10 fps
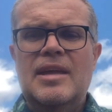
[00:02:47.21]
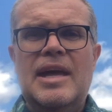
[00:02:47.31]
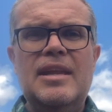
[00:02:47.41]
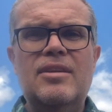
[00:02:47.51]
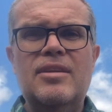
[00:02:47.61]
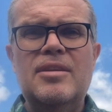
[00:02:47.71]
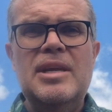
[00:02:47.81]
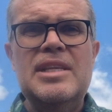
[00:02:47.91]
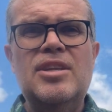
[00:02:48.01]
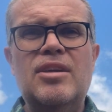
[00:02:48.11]
And look,
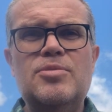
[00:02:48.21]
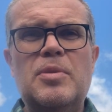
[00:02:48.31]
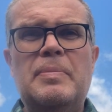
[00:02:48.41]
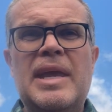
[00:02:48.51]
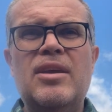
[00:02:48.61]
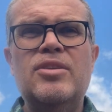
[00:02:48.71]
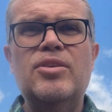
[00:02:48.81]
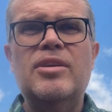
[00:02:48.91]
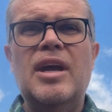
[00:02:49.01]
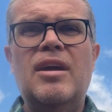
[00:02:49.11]
it starts with being on
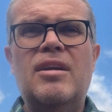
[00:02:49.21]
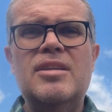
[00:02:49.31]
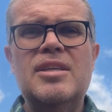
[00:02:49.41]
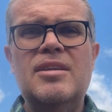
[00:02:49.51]
your guard.